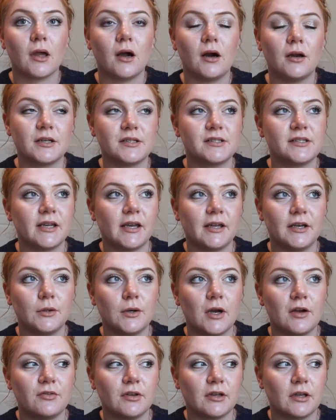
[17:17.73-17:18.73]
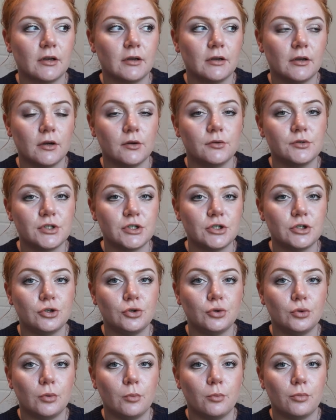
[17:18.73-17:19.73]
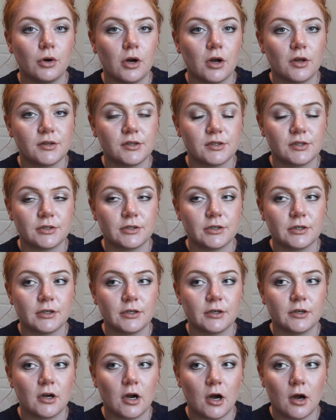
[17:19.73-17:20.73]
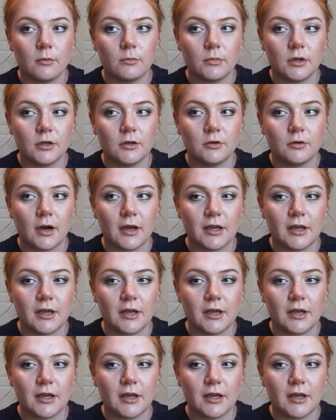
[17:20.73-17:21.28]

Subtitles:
Honestly, I don't have like a go-to bronzer combo.